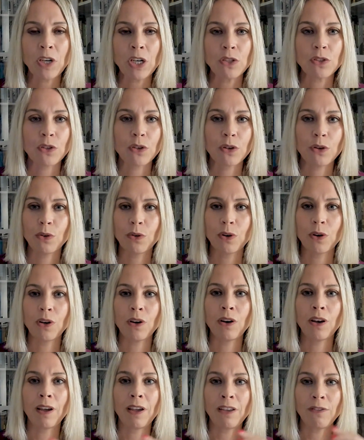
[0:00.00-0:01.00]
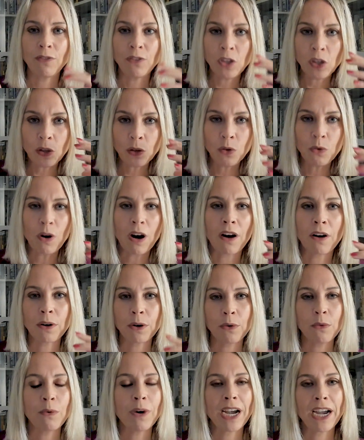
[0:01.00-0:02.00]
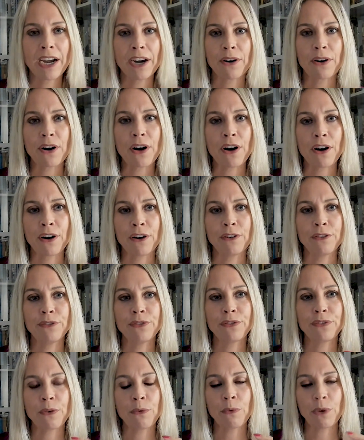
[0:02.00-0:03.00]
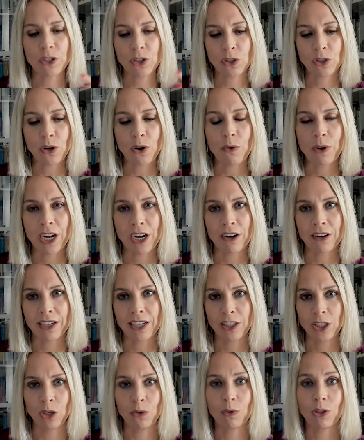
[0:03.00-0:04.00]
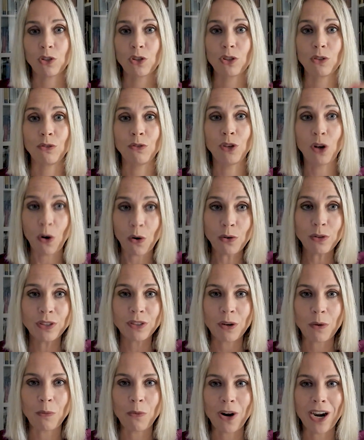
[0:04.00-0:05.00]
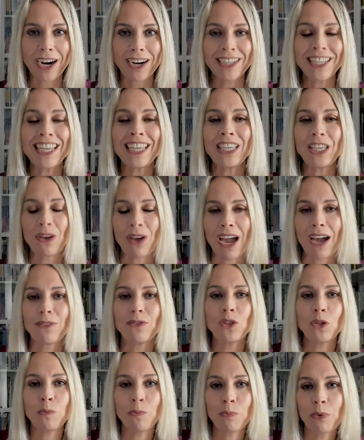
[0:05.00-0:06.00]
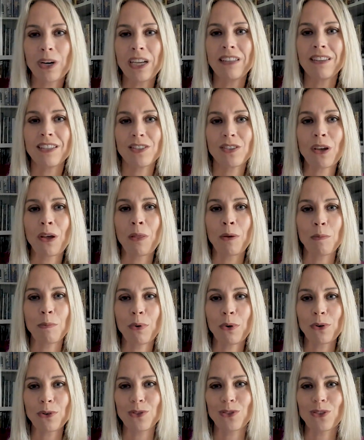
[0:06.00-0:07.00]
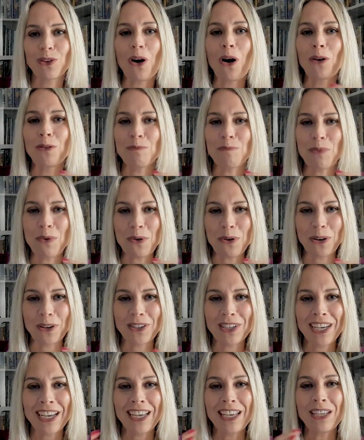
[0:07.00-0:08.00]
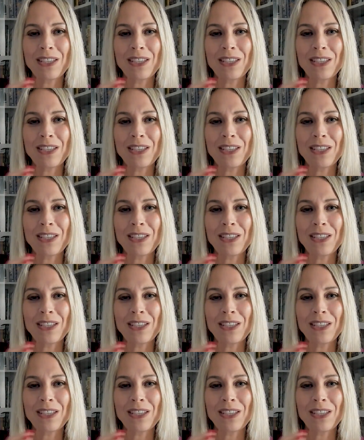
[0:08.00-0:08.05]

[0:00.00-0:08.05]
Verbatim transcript: So if you are aware of what's going on and you want to go somewhere, you have to bring this other person on board.